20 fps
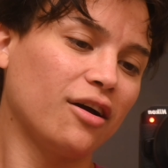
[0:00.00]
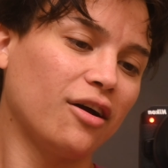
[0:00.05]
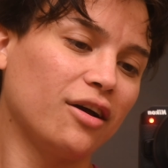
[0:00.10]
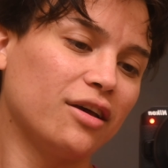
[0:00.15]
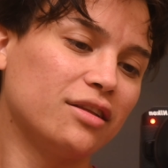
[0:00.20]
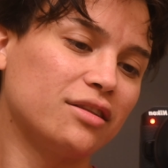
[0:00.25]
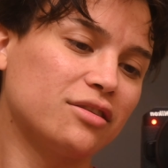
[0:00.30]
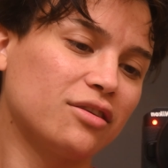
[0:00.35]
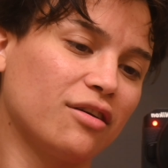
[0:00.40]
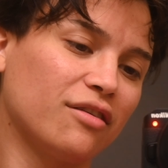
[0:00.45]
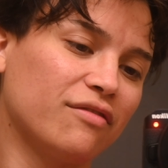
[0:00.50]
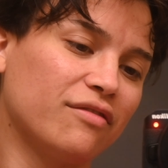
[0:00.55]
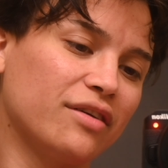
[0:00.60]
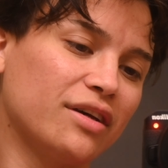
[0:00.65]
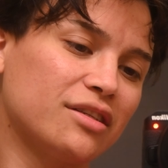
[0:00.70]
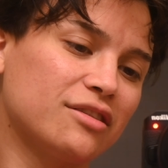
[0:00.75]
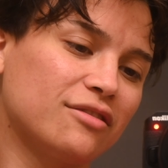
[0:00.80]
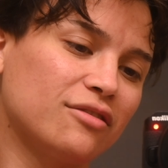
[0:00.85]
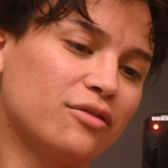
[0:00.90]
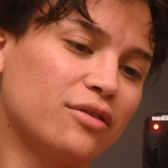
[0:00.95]
It's our
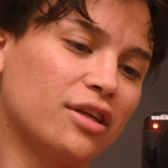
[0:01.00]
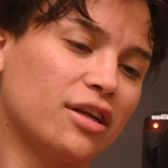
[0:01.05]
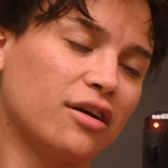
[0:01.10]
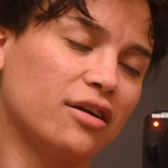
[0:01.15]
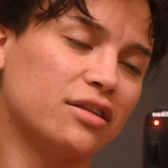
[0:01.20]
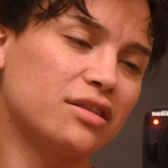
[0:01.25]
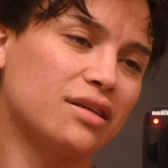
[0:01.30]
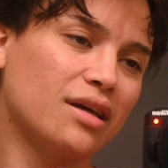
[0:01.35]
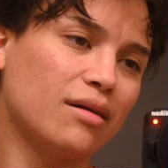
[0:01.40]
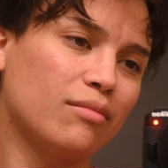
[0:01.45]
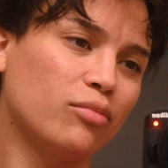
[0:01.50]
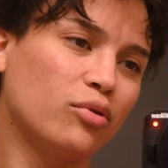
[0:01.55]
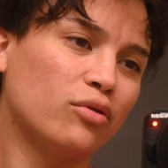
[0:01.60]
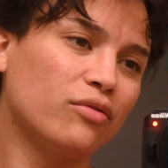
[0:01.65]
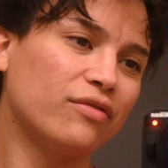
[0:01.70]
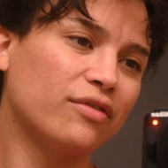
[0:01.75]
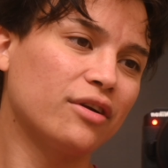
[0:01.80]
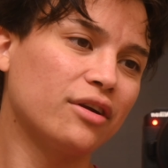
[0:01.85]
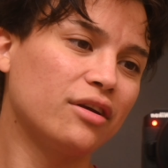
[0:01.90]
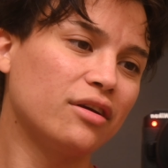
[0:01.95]
vessel and our temple
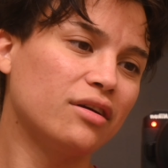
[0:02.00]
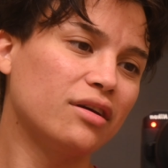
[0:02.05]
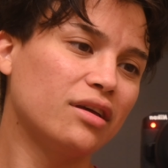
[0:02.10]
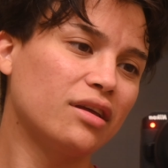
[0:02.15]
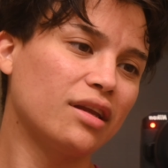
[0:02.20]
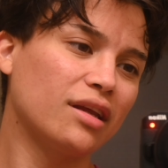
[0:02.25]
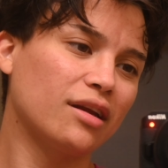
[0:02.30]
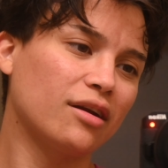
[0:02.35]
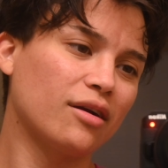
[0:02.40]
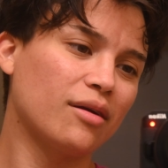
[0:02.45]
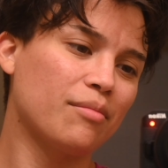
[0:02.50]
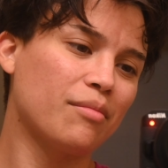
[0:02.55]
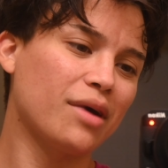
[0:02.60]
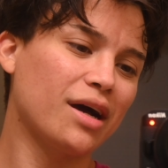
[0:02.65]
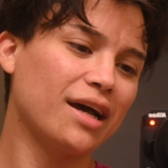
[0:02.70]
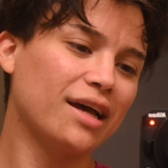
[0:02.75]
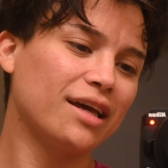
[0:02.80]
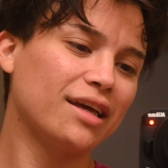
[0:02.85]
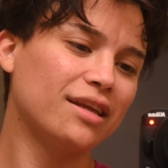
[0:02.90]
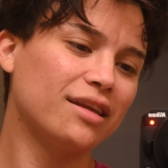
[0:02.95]
for good, and our
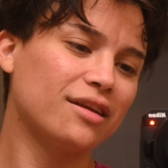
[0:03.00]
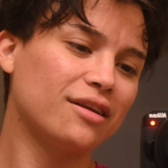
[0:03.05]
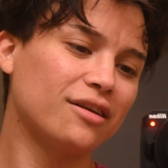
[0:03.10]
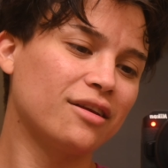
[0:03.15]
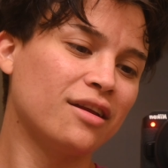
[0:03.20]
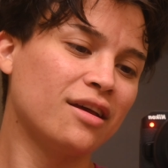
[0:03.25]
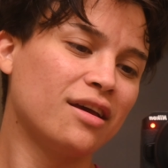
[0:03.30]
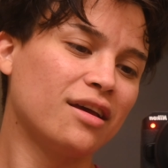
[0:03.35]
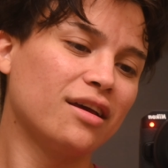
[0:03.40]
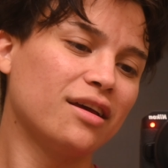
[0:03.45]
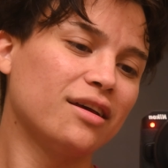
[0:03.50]
mind and